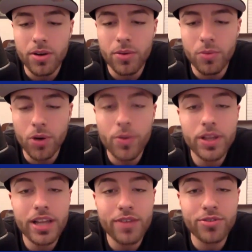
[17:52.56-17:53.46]
Where We
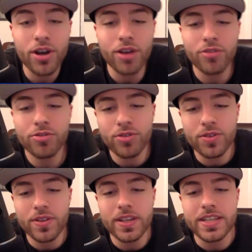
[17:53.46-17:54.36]
Left Off.
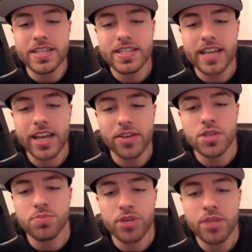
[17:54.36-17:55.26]
Is this
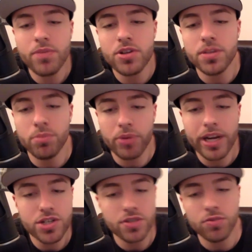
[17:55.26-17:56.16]
pretty much the
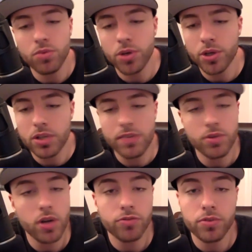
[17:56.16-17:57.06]
branch of where you're leaving
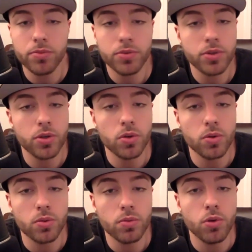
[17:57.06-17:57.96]
off from your
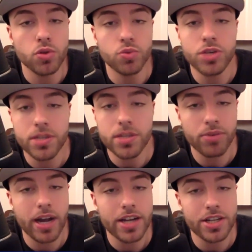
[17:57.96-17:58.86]
most recent
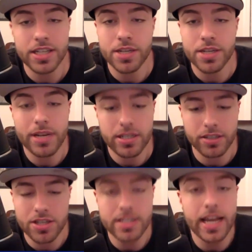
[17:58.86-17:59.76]
project? Is it basically
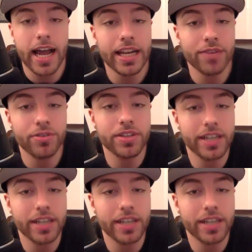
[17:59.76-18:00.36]
just tying everything,